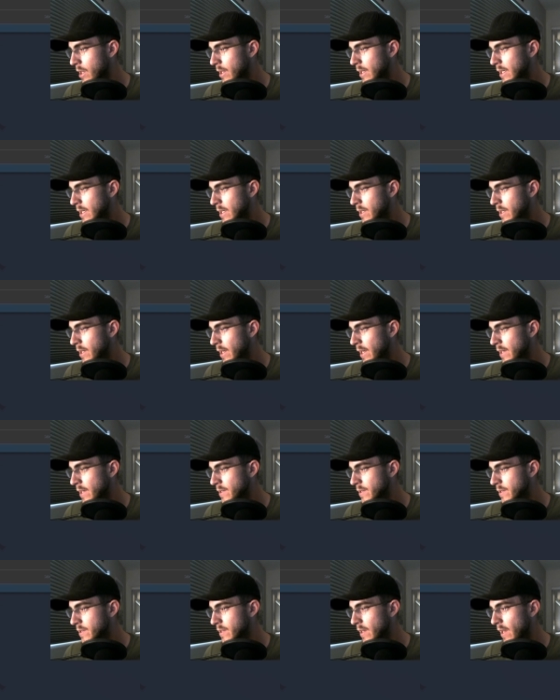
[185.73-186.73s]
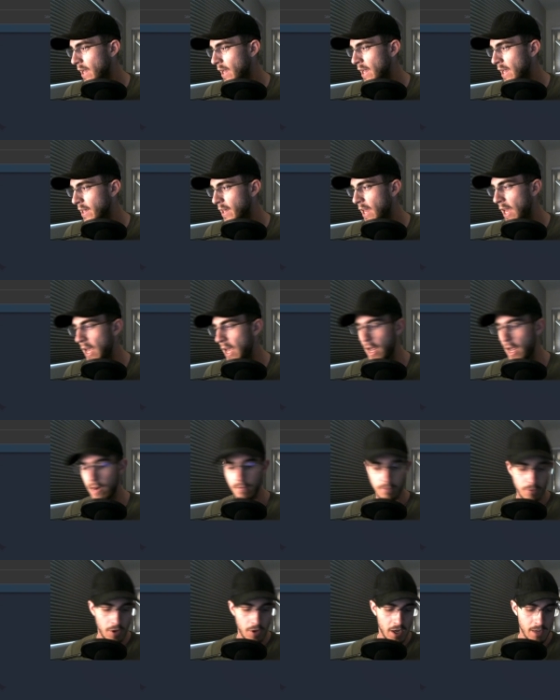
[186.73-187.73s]
need is a can
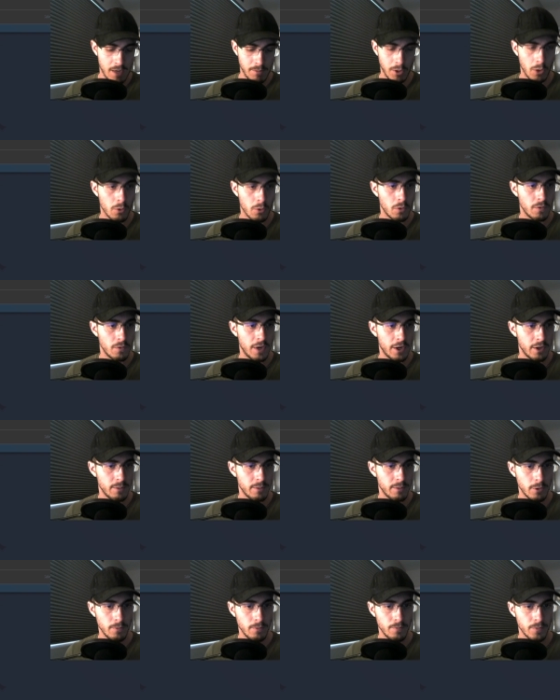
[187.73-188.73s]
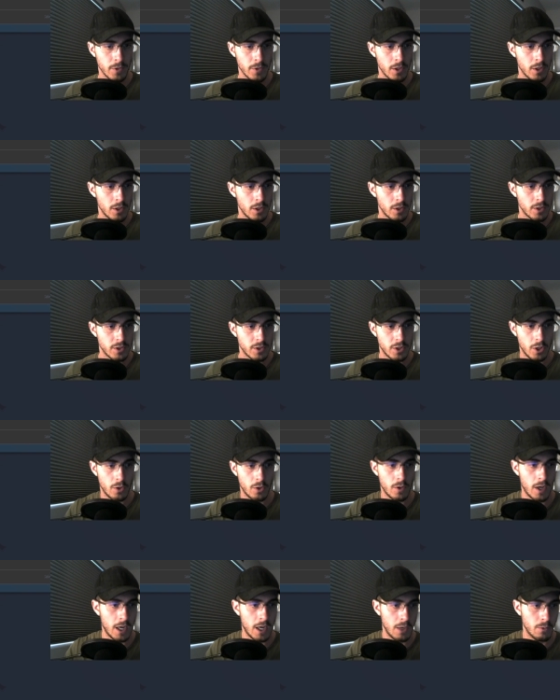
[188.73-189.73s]
frame local variable.
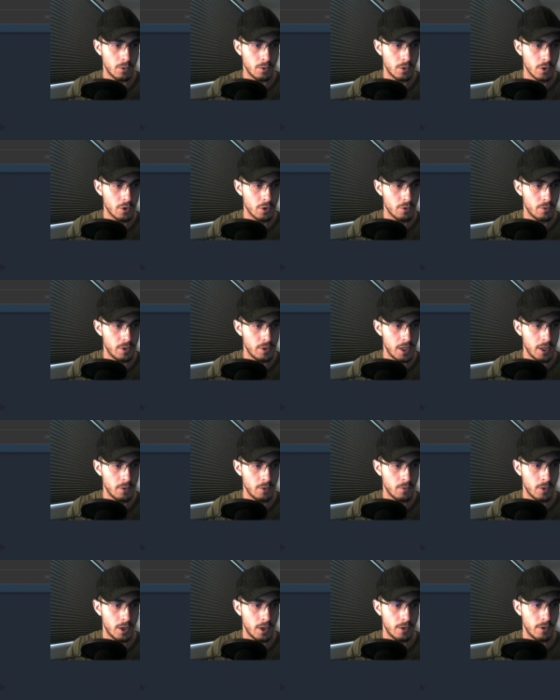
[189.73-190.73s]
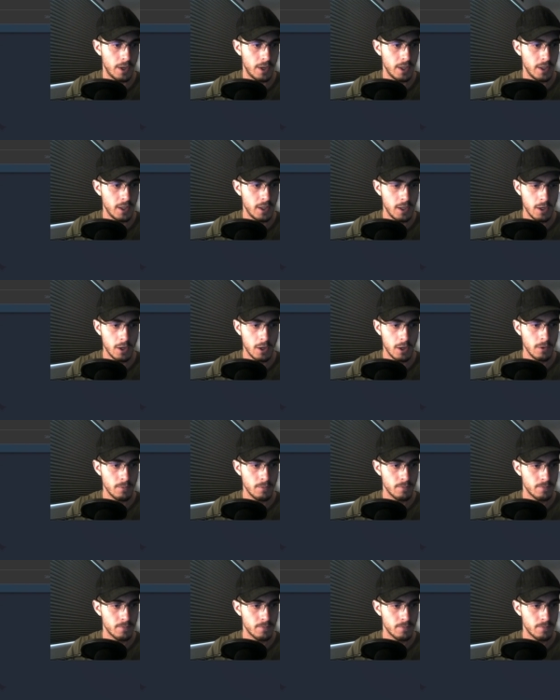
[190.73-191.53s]
So I will create one right here.